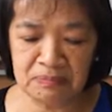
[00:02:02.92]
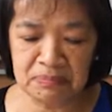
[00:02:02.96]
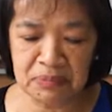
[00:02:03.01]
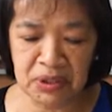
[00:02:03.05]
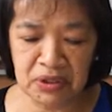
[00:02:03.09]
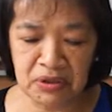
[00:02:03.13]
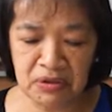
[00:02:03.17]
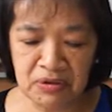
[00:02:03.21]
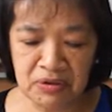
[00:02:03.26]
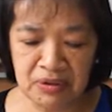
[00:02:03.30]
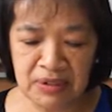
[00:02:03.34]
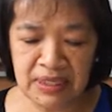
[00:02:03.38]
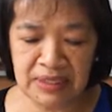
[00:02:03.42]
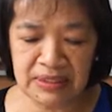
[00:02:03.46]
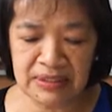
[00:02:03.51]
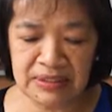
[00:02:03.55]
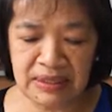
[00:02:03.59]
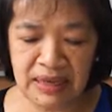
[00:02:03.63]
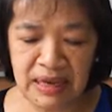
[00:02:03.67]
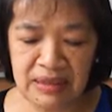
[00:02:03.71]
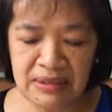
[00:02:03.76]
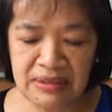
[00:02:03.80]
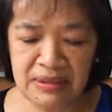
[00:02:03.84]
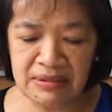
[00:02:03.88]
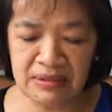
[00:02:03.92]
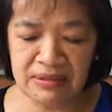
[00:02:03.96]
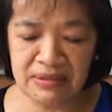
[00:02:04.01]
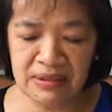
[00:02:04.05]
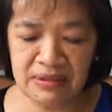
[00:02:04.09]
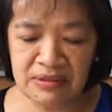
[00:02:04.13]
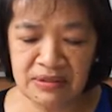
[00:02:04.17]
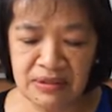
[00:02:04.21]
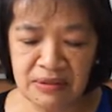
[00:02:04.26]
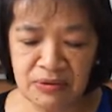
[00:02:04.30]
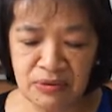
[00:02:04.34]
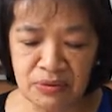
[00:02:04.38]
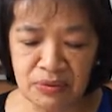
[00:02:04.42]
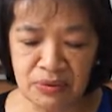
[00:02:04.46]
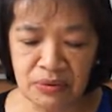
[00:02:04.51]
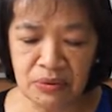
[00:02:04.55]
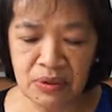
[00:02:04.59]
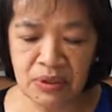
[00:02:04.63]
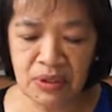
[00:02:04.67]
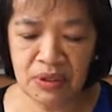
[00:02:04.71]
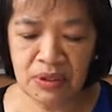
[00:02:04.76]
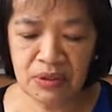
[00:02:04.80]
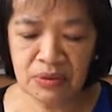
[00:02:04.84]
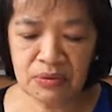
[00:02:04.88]
period, that's 1862
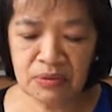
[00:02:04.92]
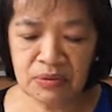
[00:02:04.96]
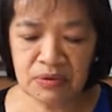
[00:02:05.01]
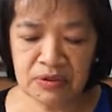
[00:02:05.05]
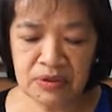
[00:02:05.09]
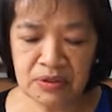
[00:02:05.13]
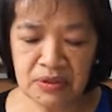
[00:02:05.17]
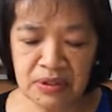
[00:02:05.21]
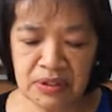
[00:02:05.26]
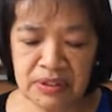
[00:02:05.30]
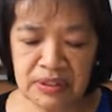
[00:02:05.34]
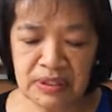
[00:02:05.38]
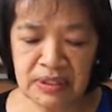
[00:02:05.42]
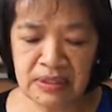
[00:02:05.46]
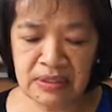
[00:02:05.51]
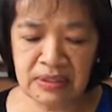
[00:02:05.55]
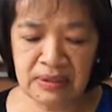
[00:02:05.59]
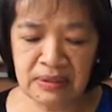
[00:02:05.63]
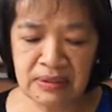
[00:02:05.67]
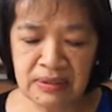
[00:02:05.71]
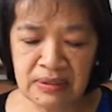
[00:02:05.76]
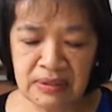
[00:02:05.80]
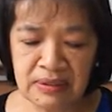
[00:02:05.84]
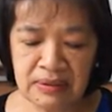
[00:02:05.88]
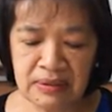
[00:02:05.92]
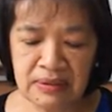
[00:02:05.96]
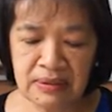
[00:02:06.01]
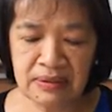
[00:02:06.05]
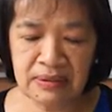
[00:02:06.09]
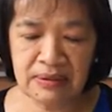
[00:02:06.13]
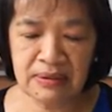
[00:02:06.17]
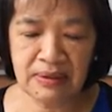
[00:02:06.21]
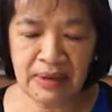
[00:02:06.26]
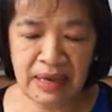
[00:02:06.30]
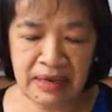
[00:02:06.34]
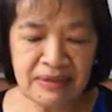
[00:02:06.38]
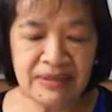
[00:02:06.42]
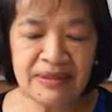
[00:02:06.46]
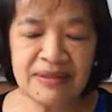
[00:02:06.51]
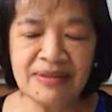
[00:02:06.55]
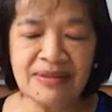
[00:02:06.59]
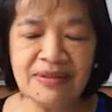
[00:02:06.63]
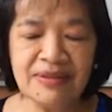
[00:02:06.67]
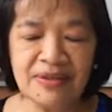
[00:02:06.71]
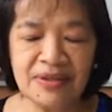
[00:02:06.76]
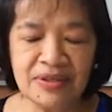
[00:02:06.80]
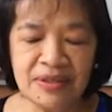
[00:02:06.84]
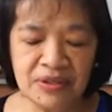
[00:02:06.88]
to
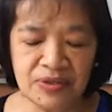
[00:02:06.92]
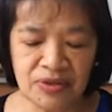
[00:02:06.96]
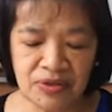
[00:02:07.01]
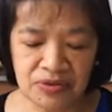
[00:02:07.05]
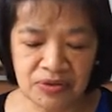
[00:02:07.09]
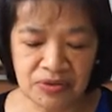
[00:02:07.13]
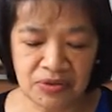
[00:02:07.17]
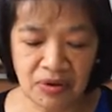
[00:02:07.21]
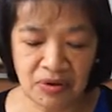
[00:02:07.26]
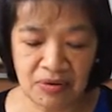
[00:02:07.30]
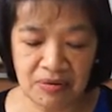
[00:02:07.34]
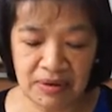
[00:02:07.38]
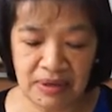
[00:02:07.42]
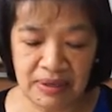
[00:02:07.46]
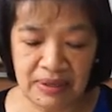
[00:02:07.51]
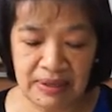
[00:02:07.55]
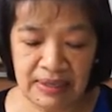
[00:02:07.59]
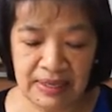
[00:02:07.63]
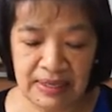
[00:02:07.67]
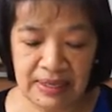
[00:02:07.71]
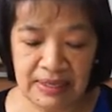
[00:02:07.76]
1932.